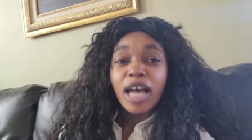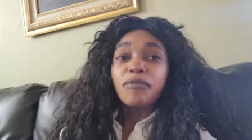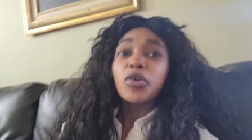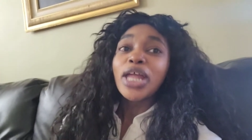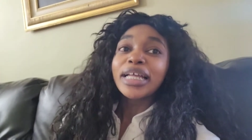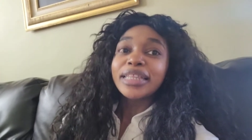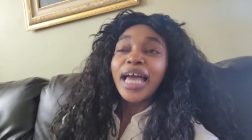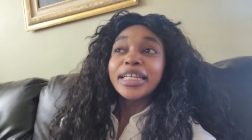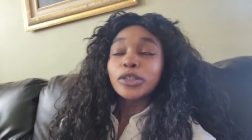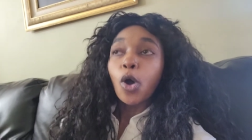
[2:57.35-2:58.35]
I feel like
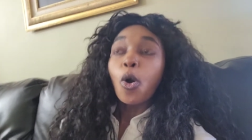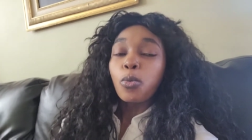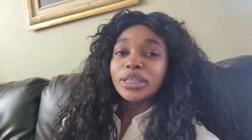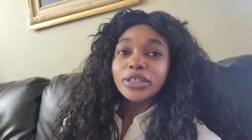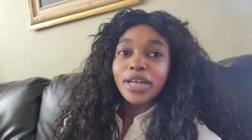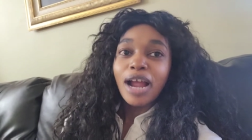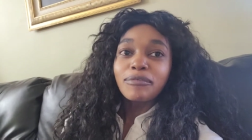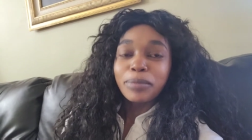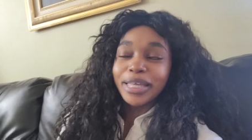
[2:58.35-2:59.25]
that is all witchcraft